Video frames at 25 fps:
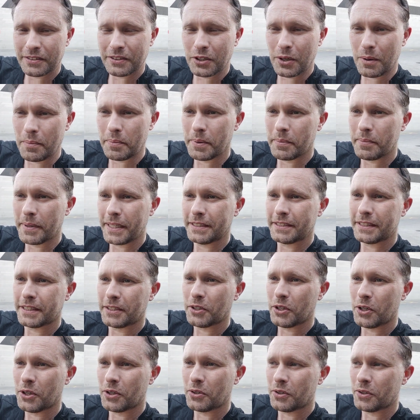
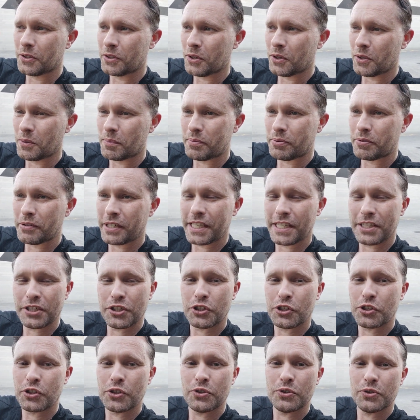Complimenting her on her pretty
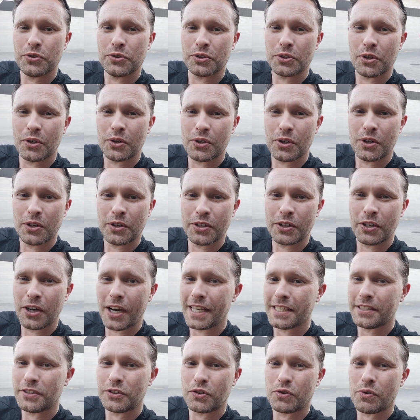shoes or her
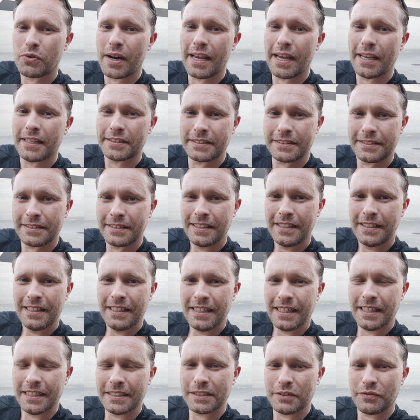nice dress,
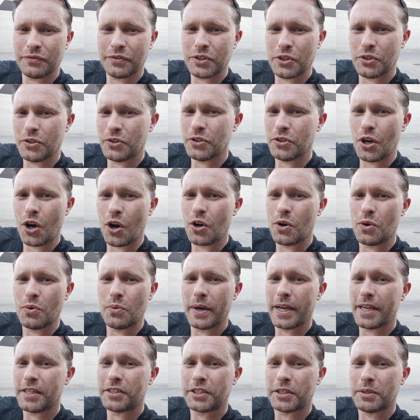as if you know
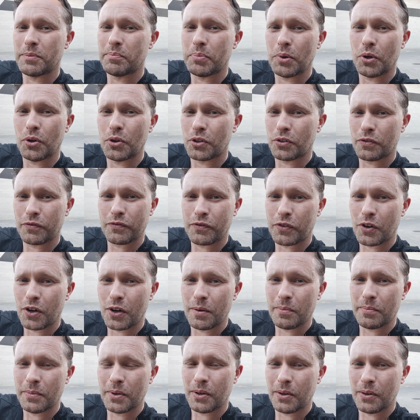where she bought it
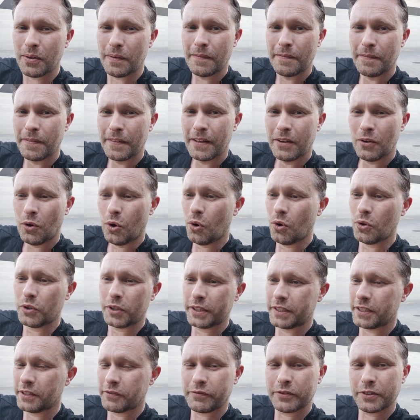from or all
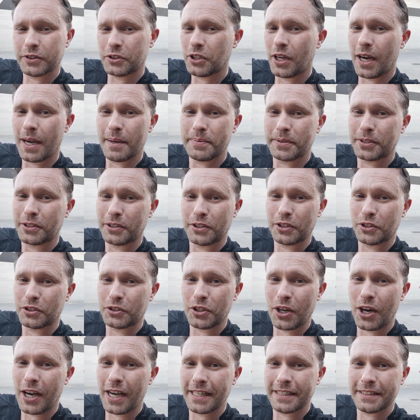the different types of
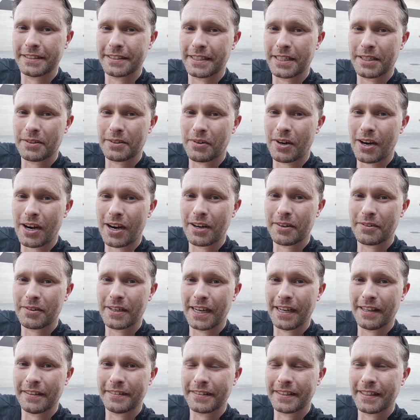designs there are
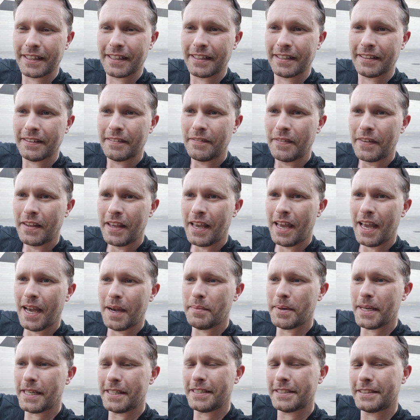out there. How
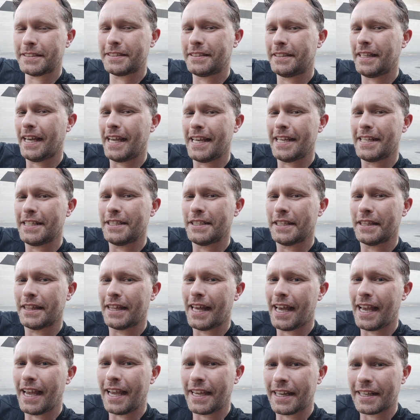about you stay in your
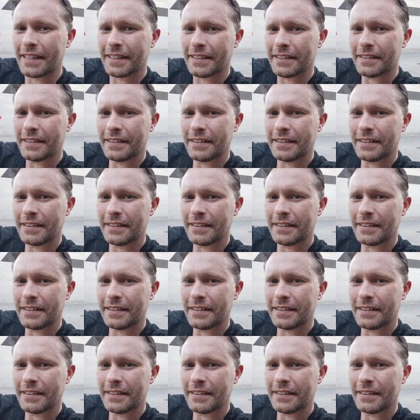lane?